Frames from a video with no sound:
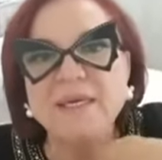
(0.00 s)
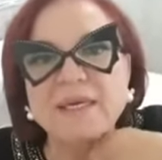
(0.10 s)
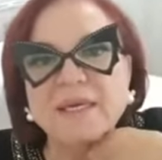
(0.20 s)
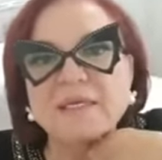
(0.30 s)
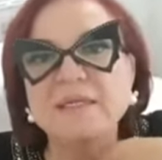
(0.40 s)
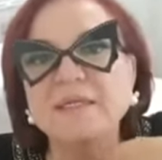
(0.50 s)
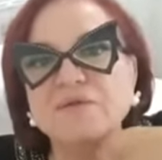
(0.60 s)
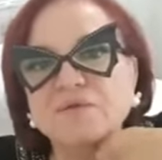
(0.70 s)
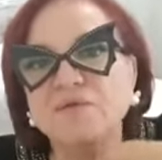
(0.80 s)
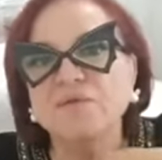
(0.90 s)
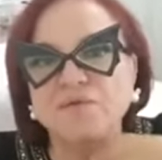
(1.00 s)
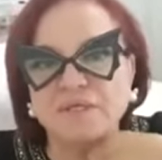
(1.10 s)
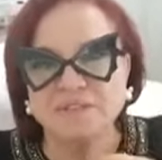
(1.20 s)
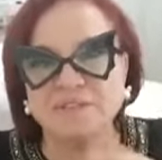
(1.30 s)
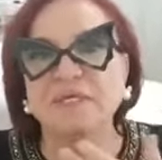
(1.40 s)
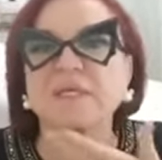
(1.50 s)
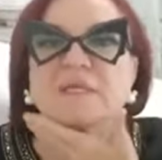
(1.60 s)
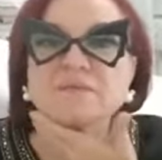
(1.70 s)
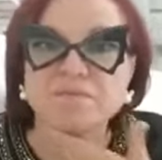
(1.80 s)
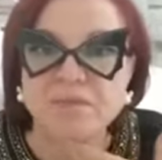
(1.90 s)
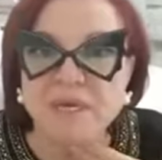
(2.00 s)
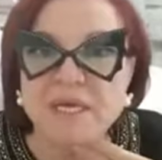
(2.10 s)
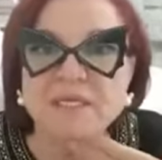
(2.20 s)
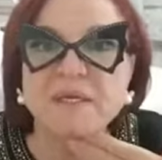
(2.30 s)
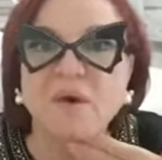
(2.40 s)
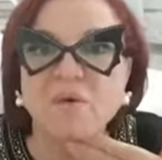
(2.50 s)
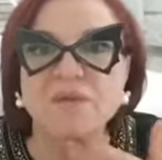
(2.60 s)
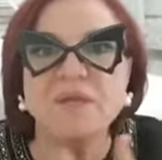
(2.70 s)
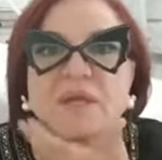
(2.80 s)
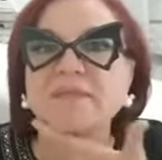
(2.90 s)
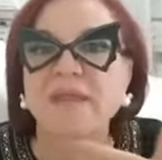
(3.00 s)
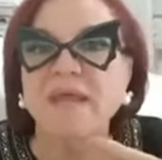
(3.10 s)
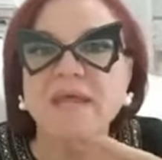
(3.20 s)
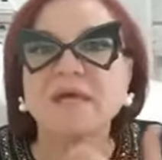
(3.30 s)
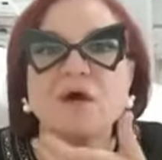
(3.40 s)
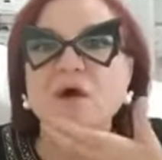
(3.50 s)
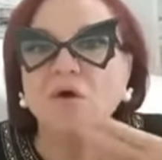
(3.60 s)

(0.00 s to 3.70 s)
into the skin, be it on the neck,